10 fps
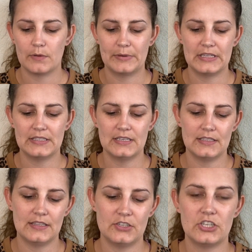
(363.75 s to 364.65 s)
But this is
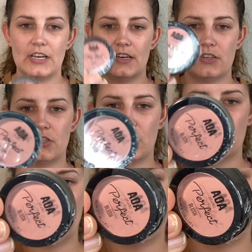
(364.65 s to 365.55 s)
in the shade
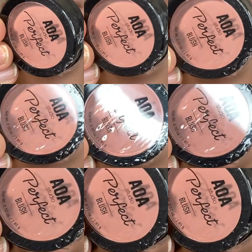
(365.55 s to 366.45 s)
Darling, so it is a